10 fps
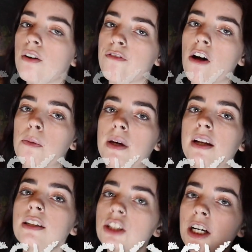Follow me on
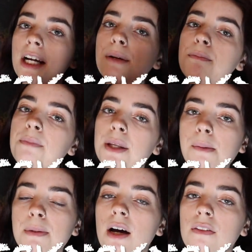Instagram, it'll
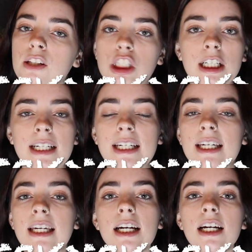be on the screen
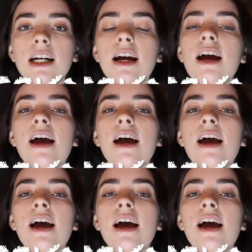here,